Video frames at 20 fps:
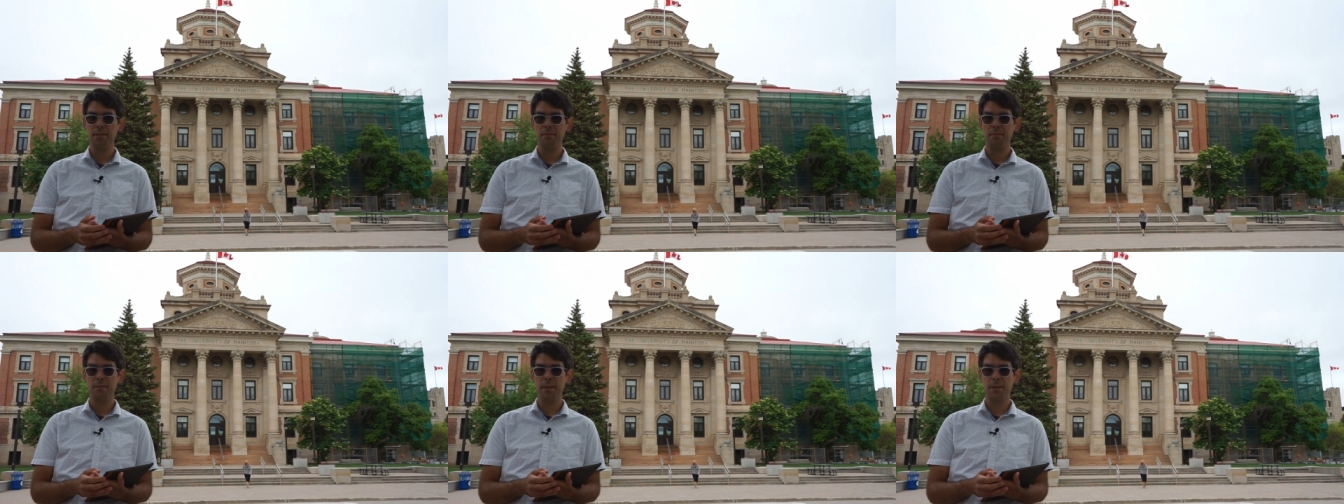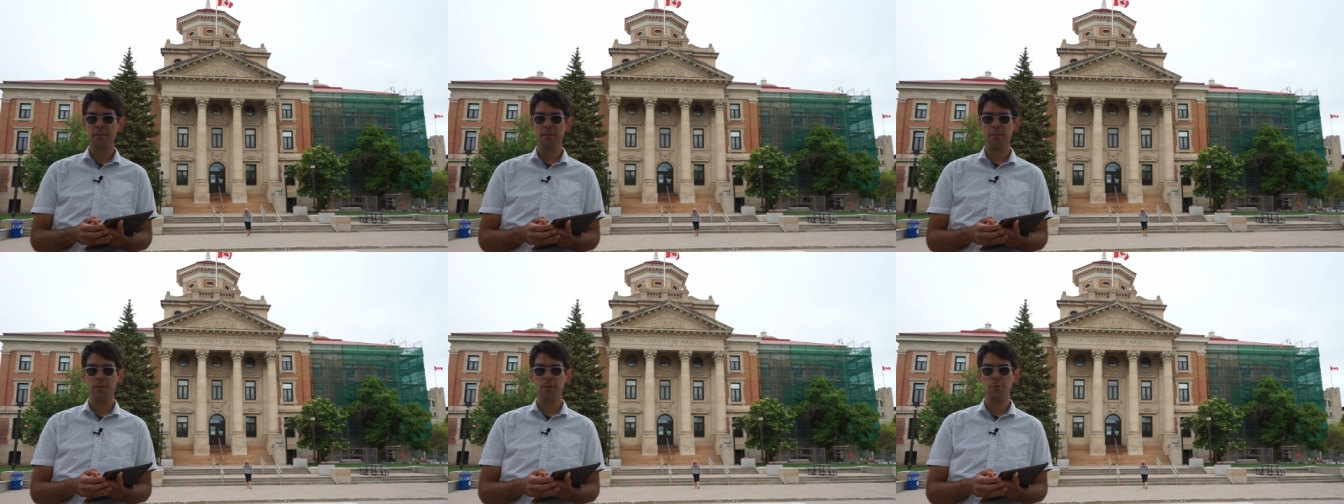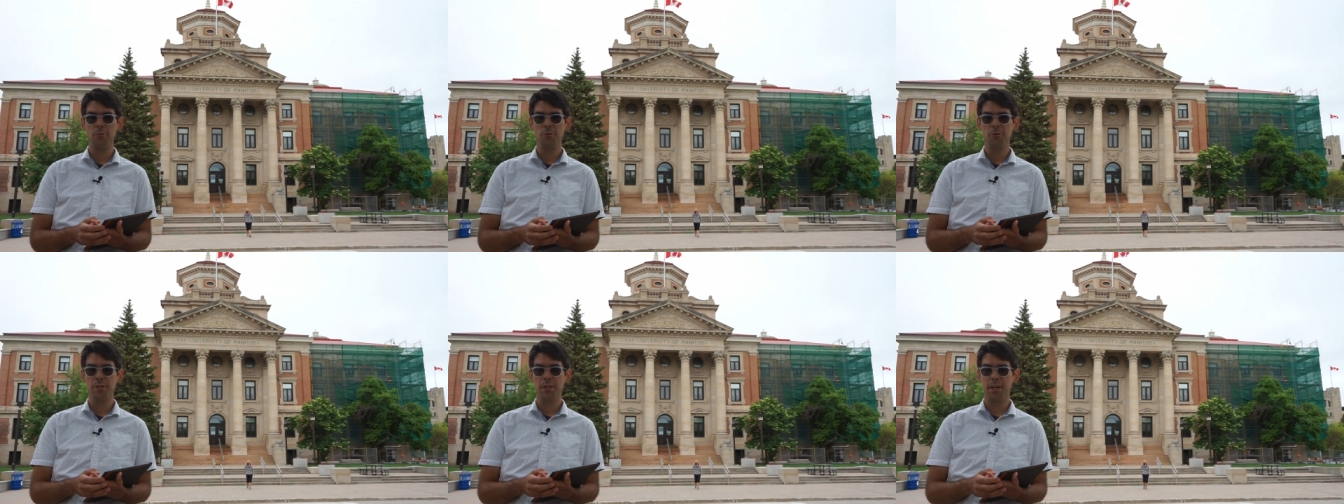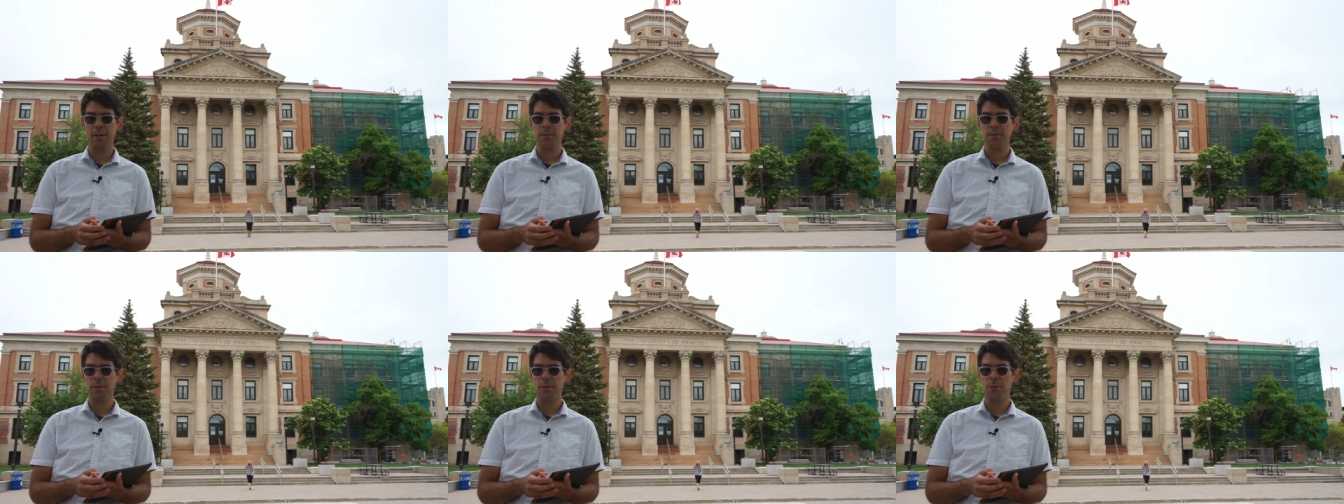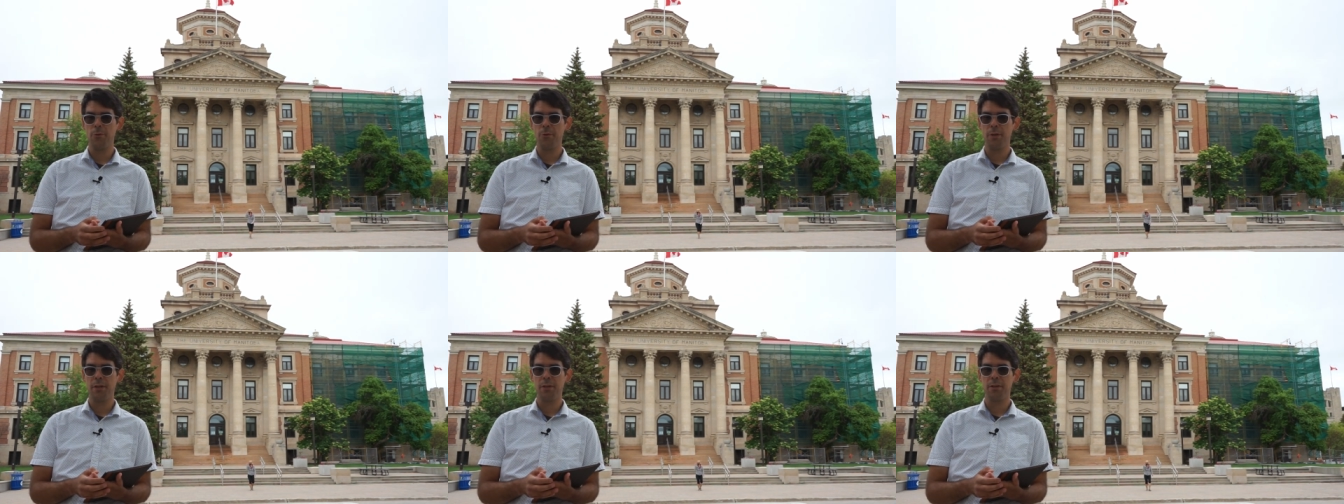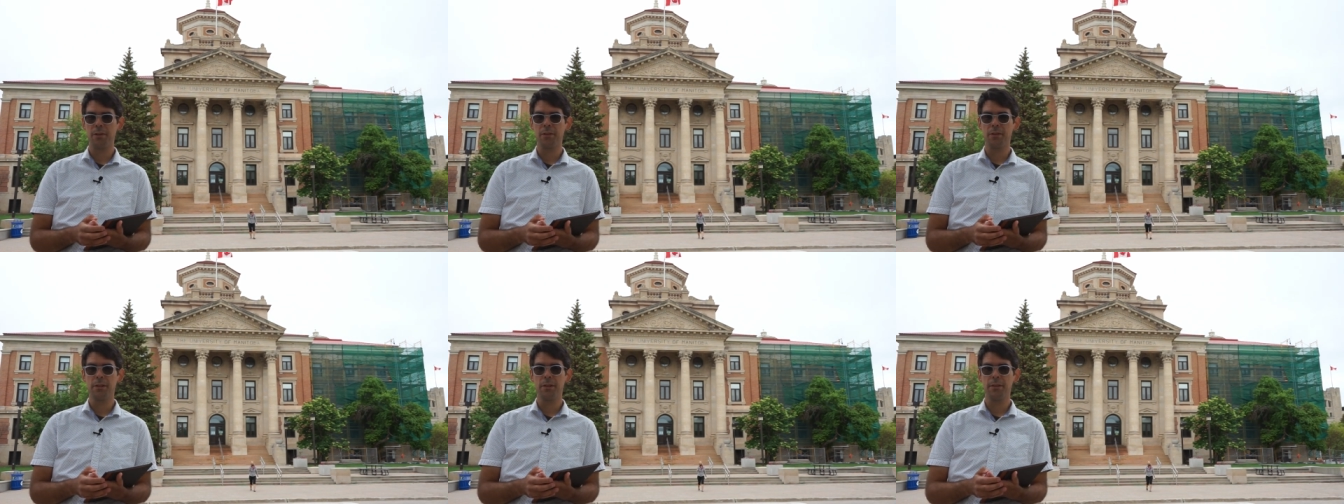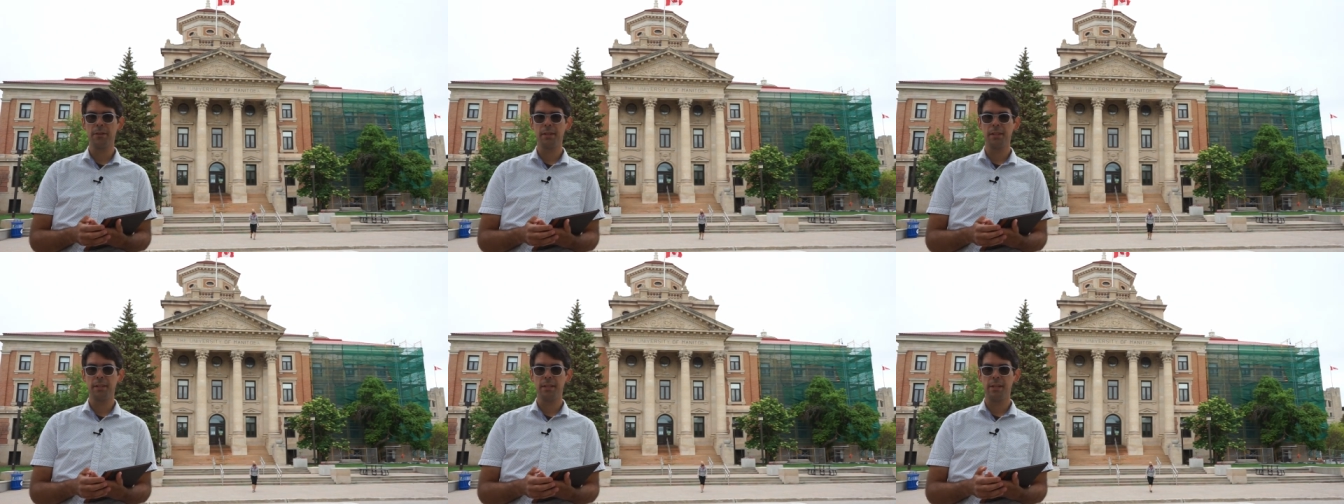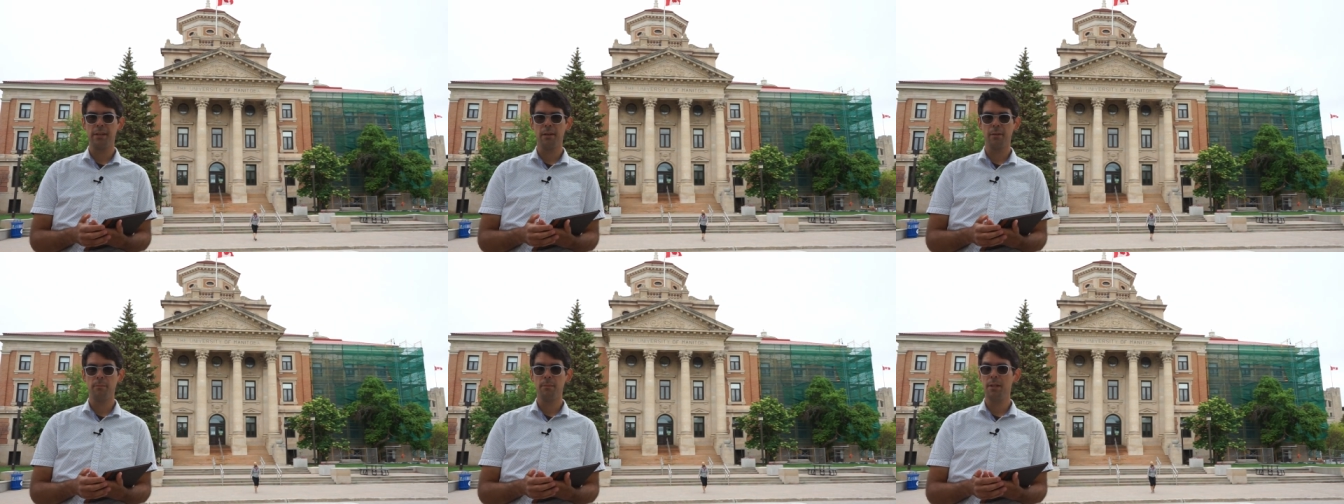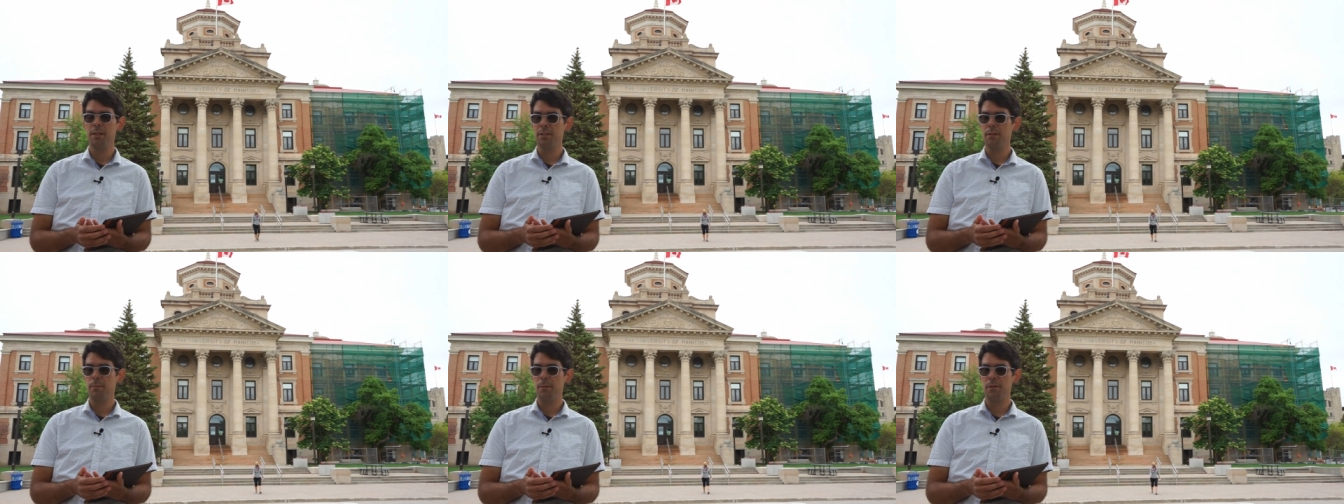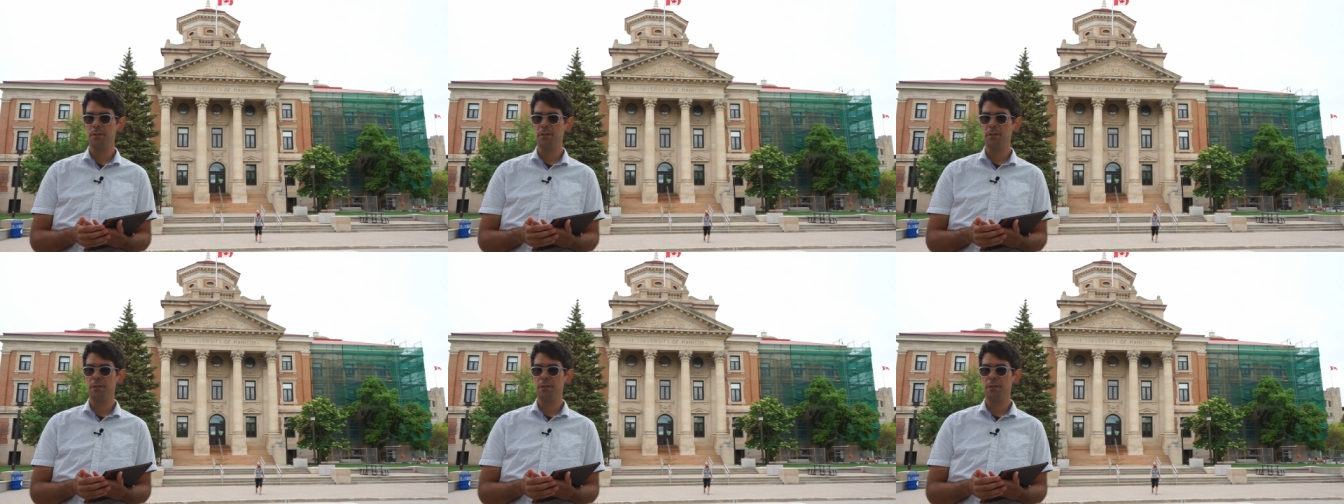of execution executing concurrently on multiple